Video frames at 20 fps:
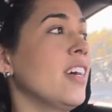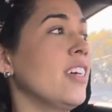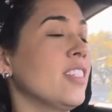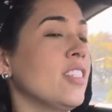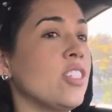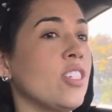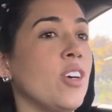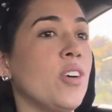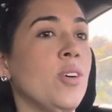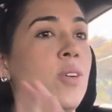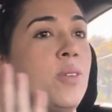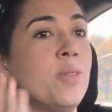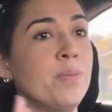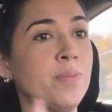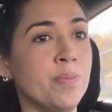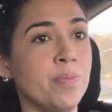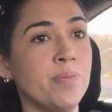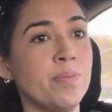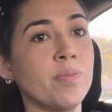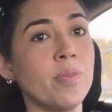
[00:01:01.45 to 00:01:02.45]
So
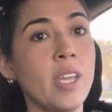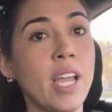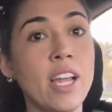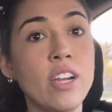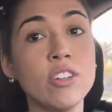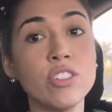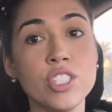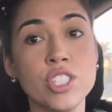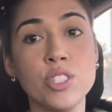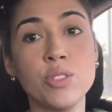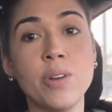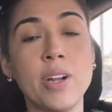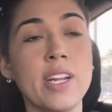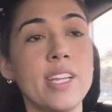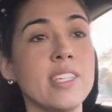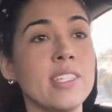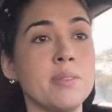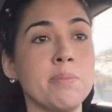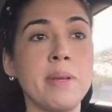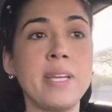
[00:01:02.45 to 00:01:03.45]
I know she's ready,
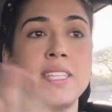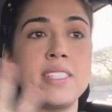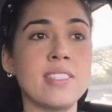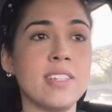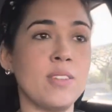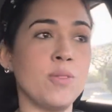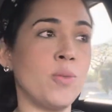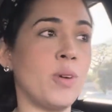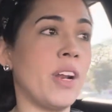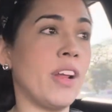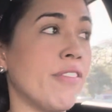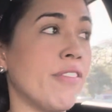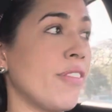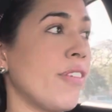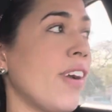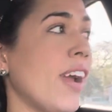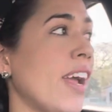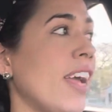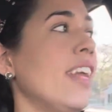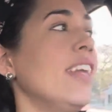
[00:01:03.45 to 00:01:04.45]
because based on what
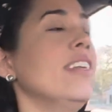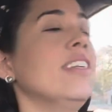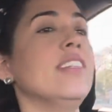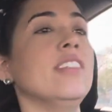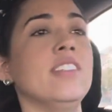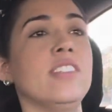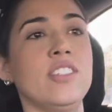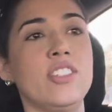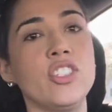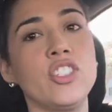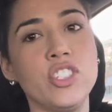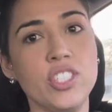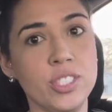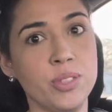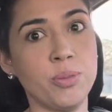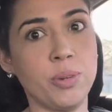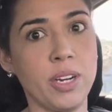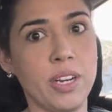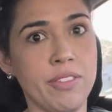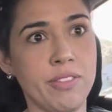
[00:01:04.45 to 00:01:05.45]
read, she's
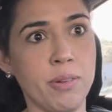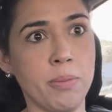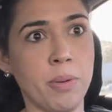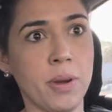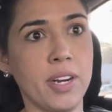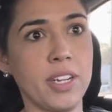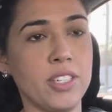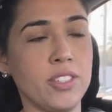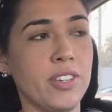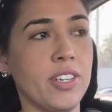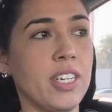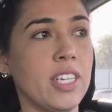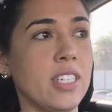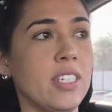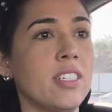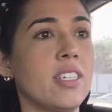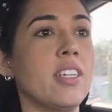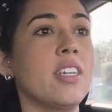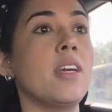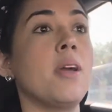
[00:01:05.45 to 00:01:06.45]
ready for potty
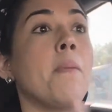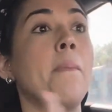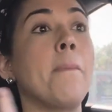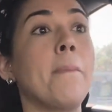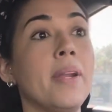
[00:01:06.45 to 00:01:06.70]
training.